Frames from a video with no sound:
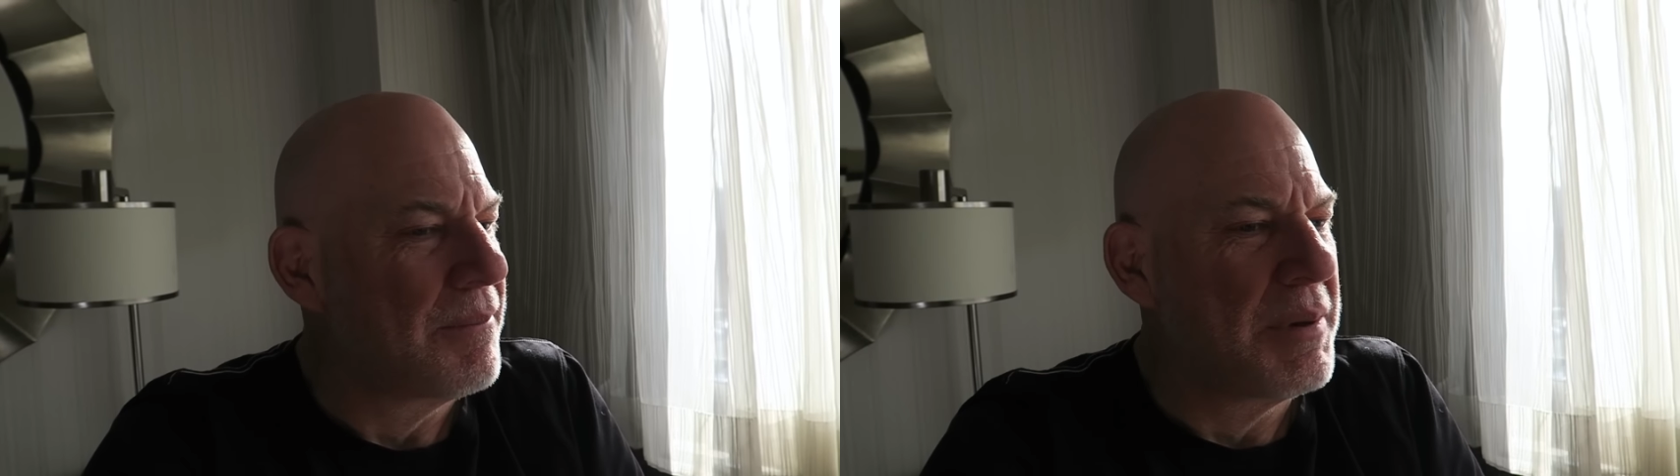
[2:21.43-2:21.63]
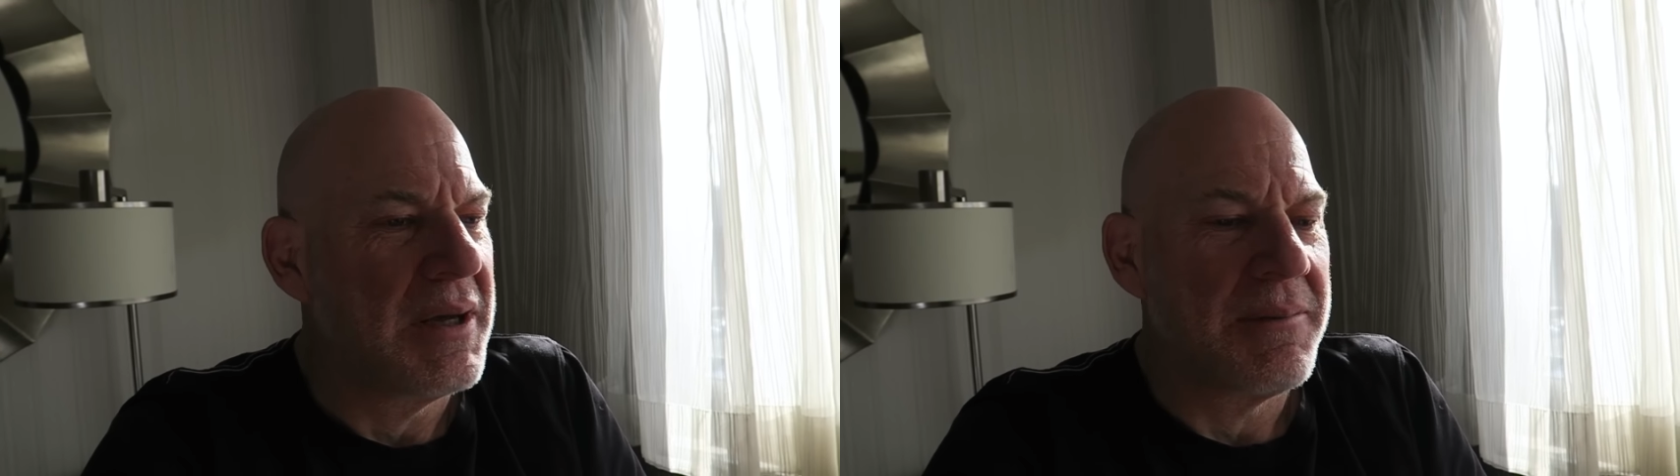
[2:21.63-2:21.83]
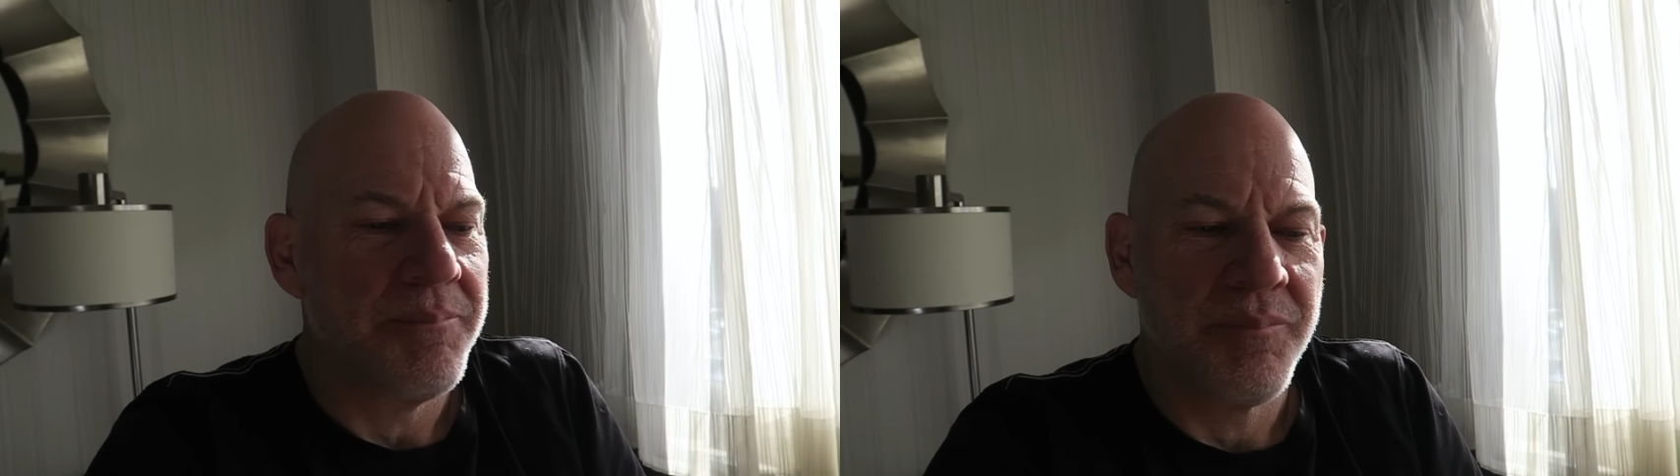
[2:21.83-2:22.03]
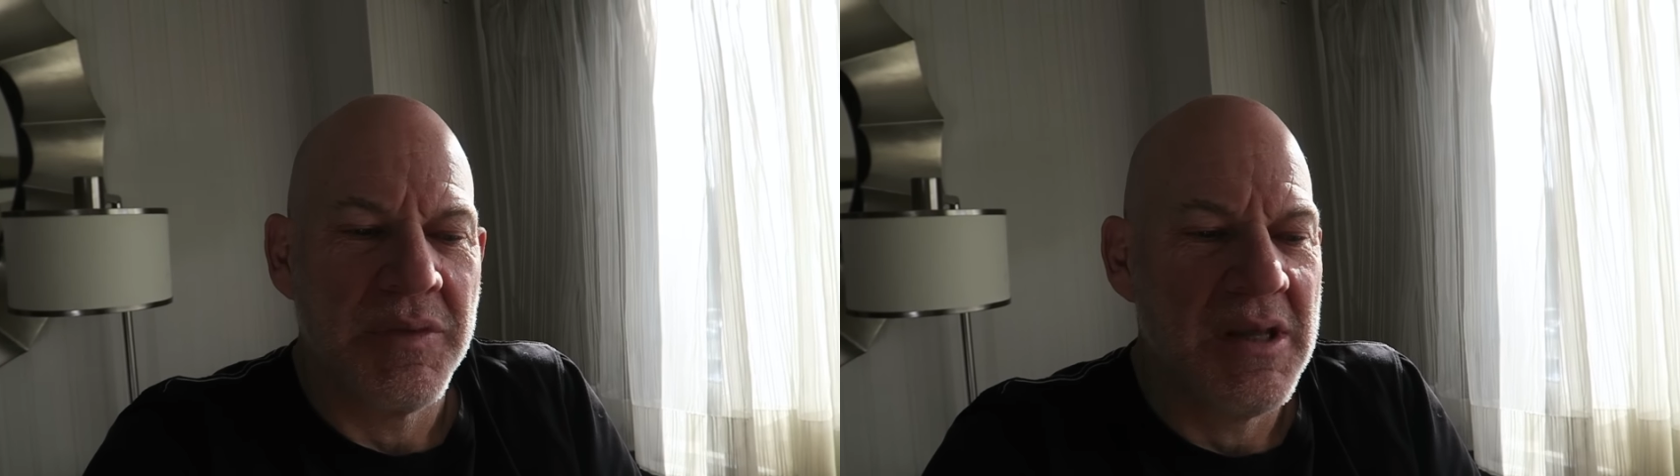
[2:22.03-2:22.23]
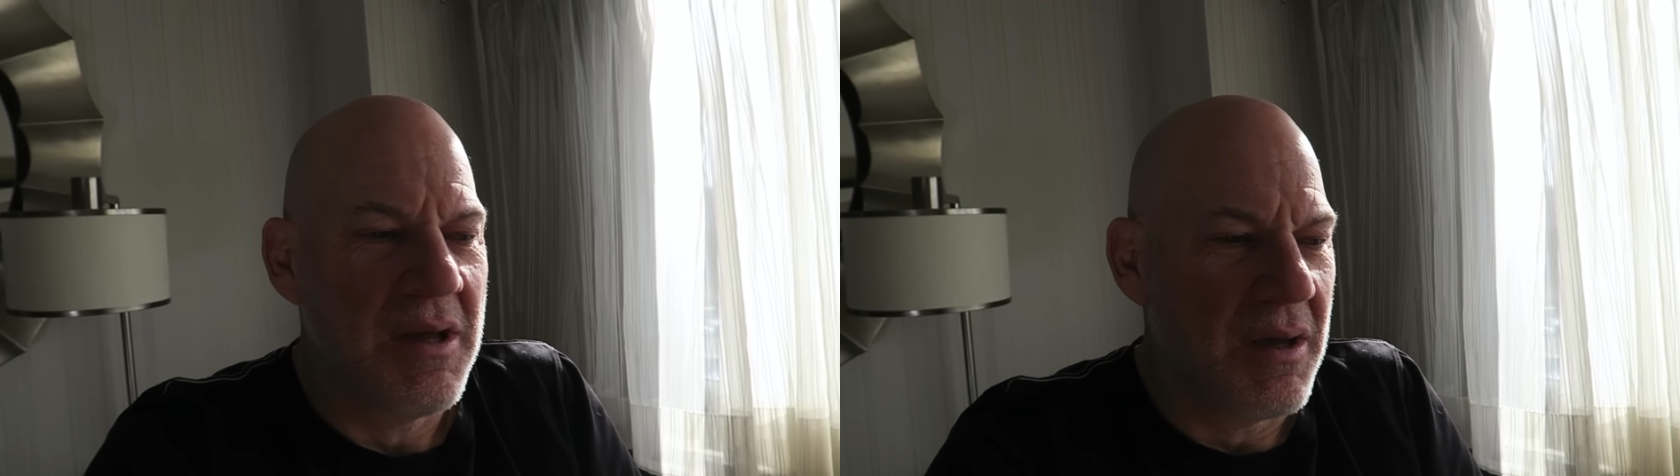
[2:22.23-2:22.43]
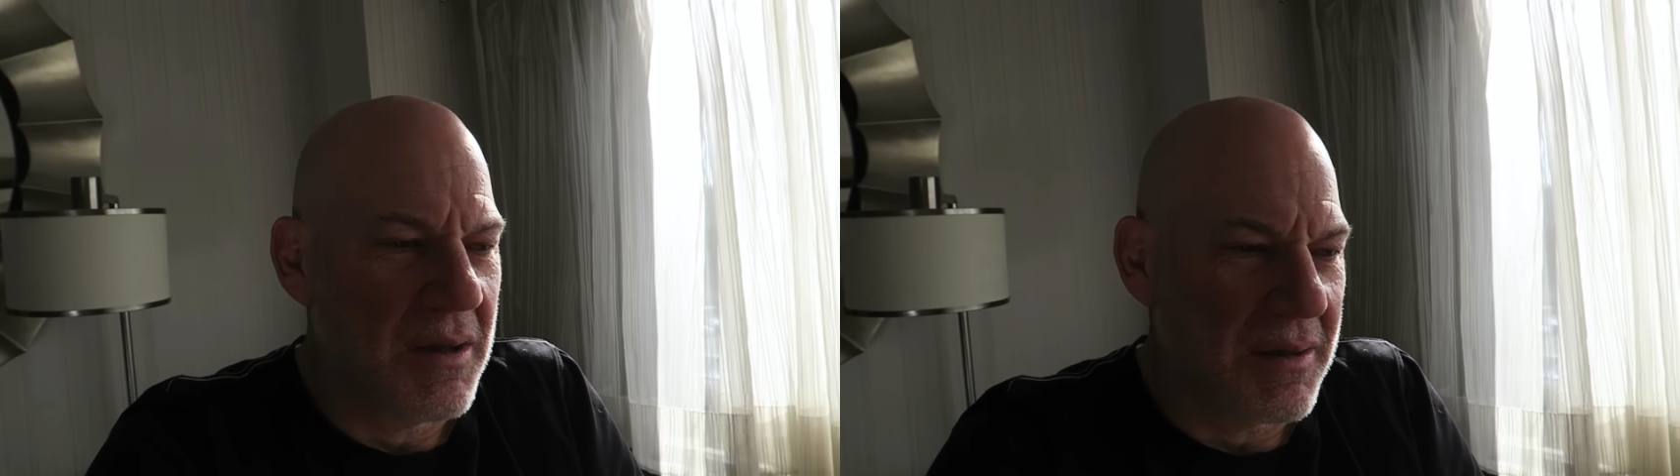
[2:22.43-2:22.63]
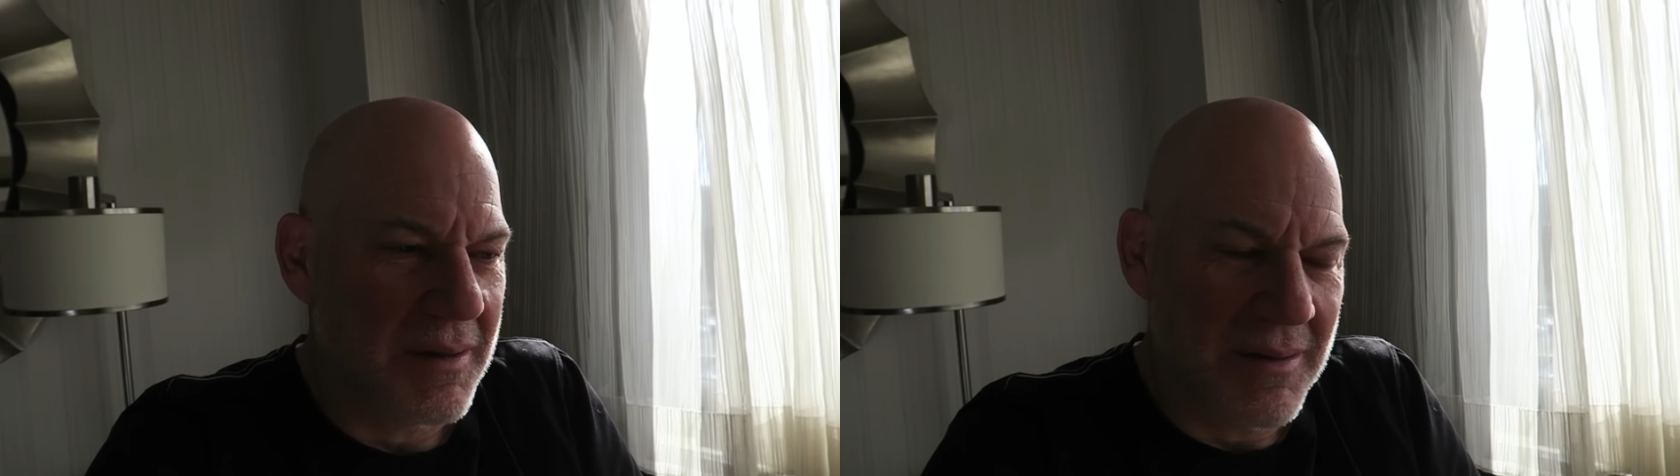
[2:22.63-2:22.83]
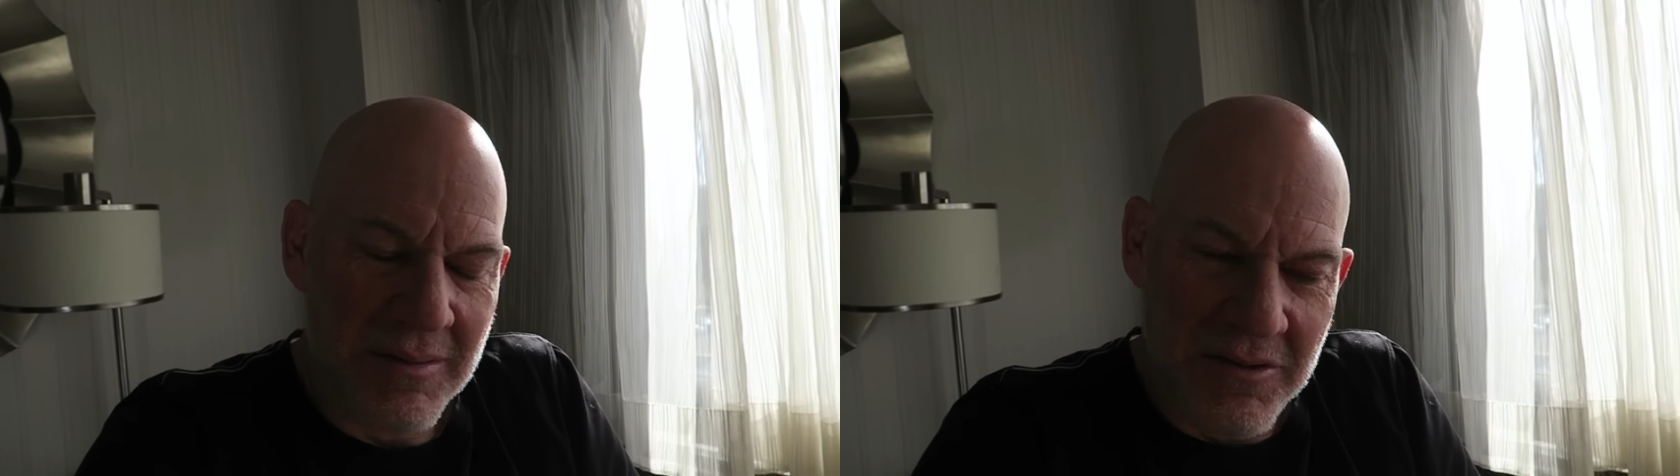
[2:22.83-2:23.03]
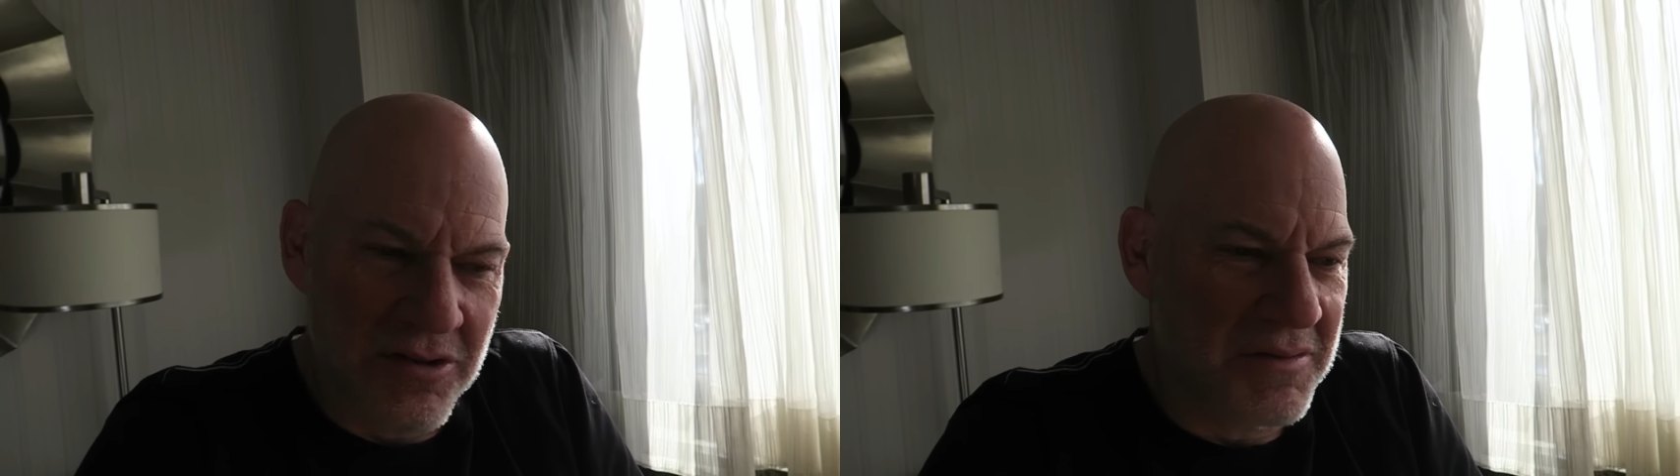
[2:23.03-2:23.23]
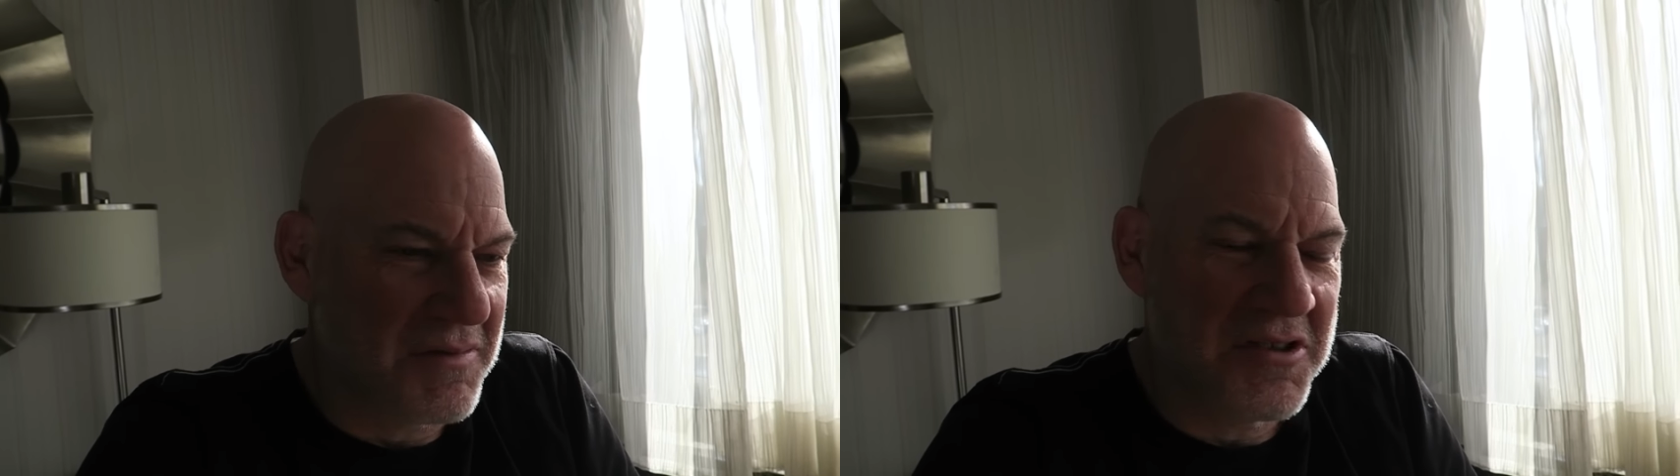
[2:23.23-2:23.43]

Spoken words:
but he just